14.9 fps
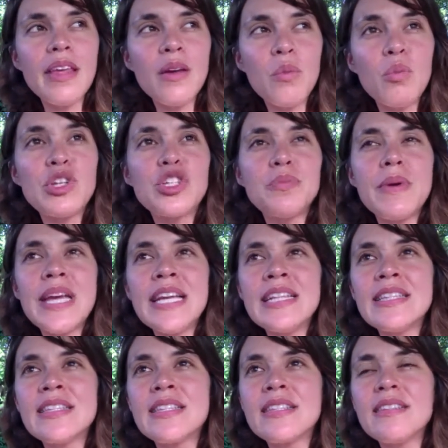which
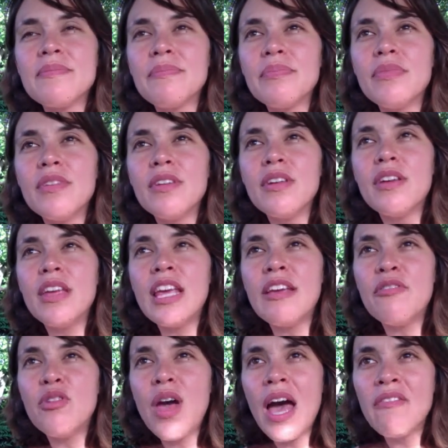means
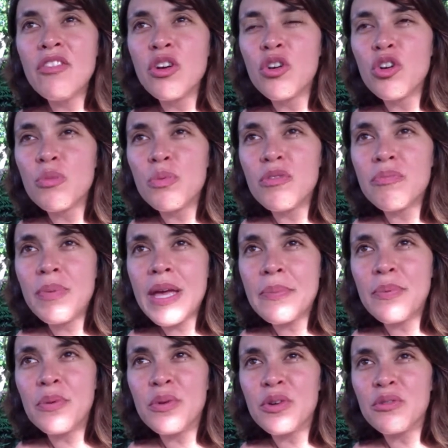if you have a group of
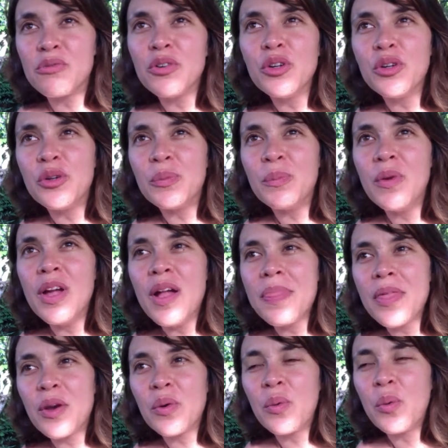people in a room
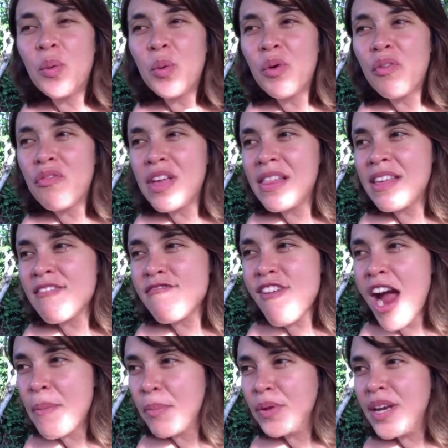that are all feeling
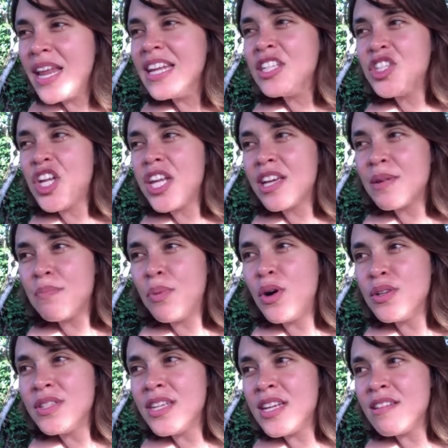vibrant, energetic and
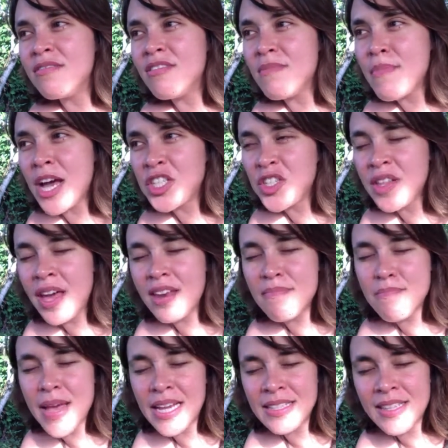positive, imagine that
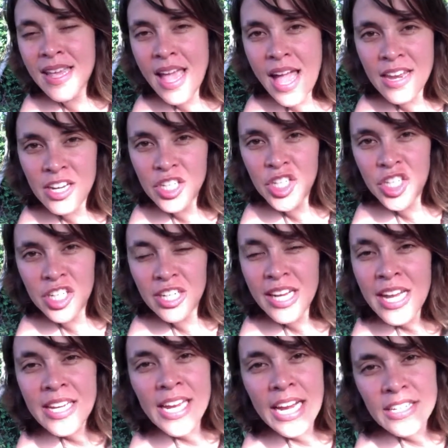amazing energy and
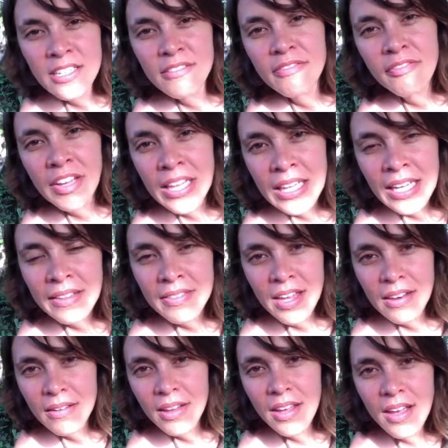connected feeling
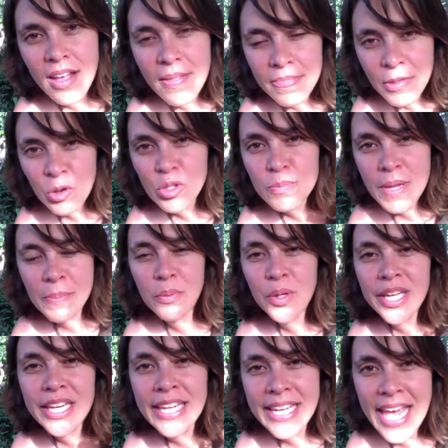that those people
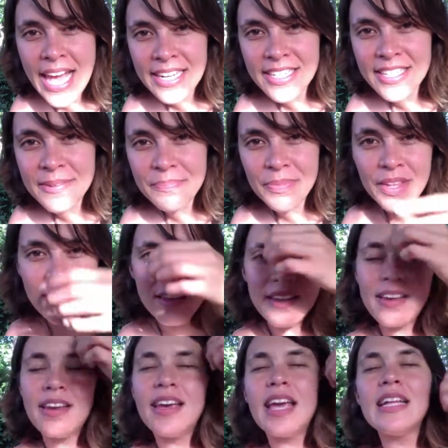can get.
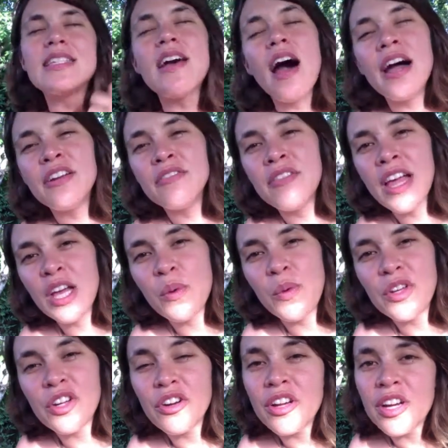It's kind of like
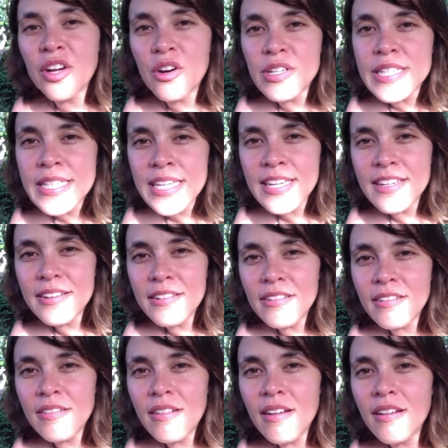when you're at a concert,
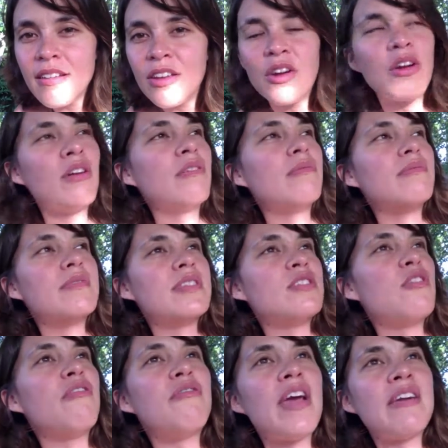you know,
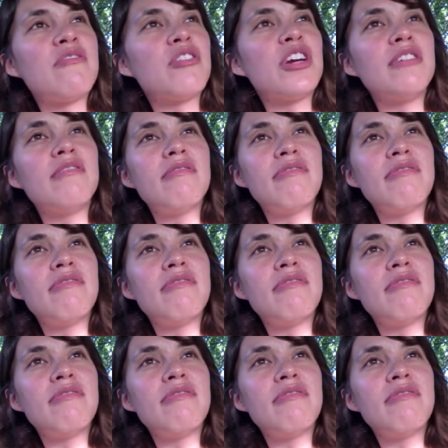your favorite